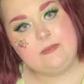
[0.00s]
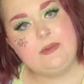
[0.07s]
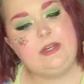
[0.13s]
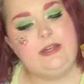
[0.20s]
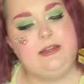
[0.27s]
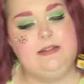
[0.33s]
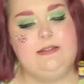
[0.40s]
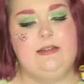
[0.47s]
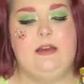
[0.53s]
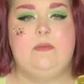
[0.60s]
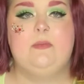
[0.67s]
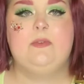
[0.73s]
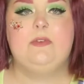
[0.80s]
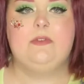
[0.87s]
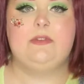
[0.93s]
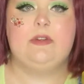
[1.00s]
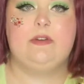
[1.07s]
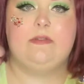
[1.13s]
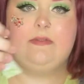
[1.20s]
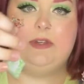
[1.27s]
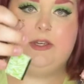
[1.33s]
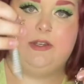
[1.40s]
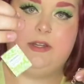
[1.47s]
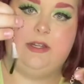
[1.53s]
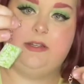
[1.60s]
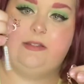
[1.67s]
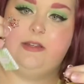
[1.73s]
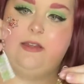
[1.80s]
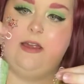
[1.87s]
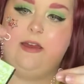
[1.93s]
examples of earrings
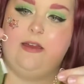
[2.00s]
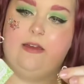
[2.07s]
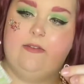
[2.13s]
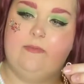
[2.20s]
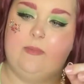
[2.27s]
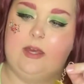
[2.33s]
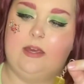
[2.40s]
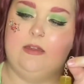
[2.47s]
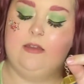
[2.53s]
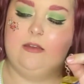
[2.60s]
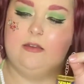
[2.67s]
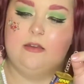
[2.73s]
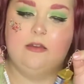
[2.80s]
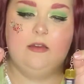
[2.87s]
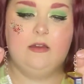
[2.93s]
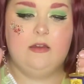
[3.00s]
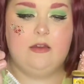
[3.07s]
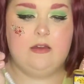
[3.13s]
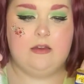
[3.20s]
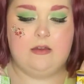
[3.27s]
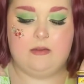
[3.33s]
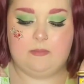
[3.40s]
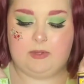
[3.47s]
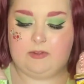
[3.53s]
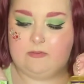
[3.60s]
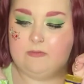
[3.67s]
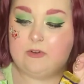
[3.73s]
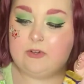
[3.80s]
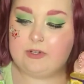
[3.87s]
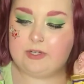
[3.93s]
that I have made
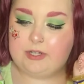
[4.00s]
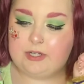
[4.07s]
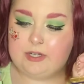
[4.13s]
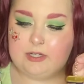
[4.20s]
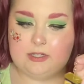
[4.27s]
before.